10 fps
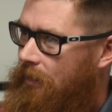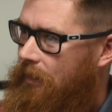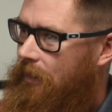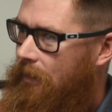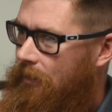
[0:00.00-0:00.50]

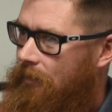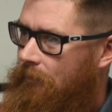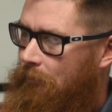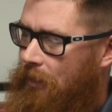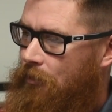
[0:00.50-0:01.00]
and
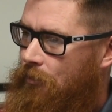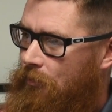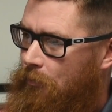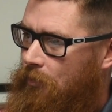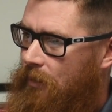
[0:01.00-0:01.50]
make sure
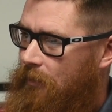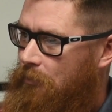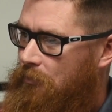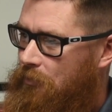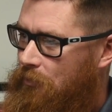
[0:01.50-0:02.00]
that we're
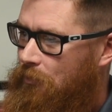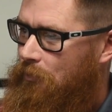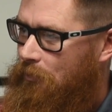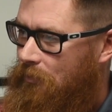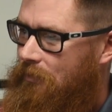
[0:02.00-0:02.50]
able to